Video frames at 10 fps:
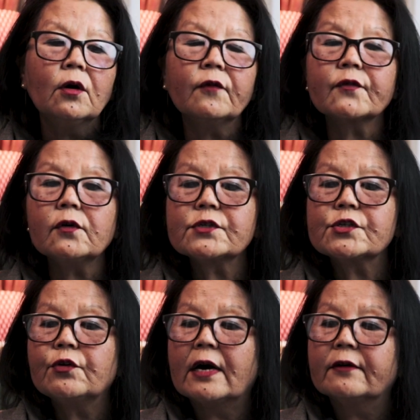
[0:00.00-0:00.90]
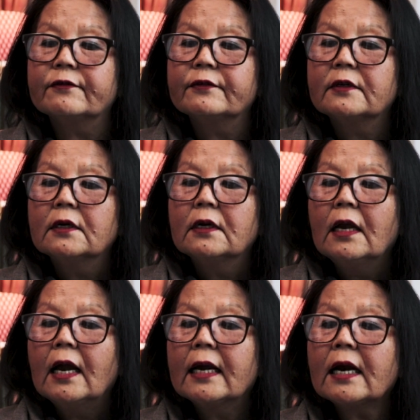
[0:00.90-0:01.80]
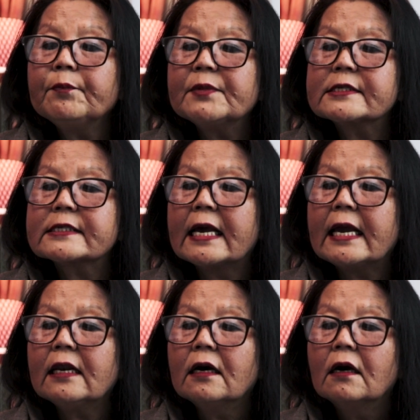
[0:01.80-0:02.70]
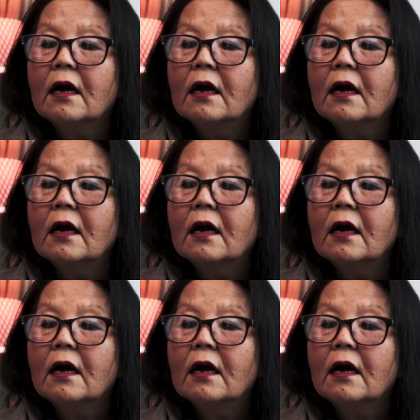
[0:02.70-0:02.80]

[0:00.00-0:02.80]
Of course you have. And up the scale,